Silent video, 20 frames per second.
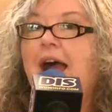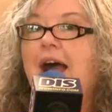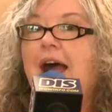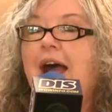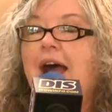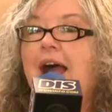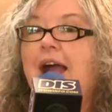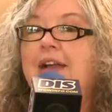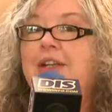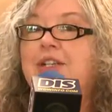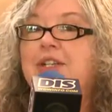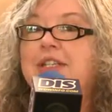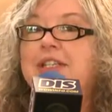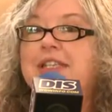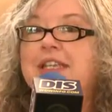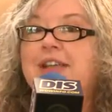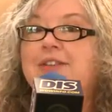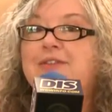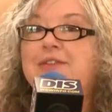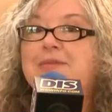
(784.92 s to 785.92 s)
I
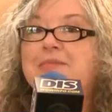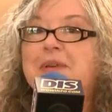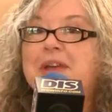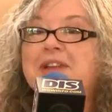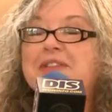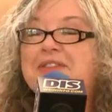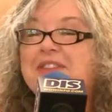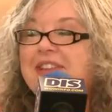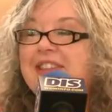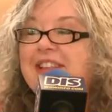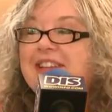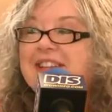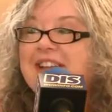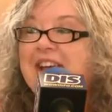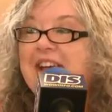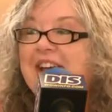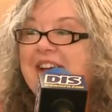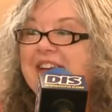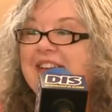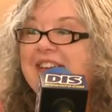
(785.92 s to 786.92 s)
just give them the benefit of the
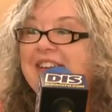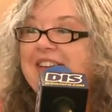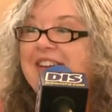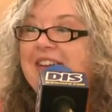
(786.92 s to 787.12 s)
doubt.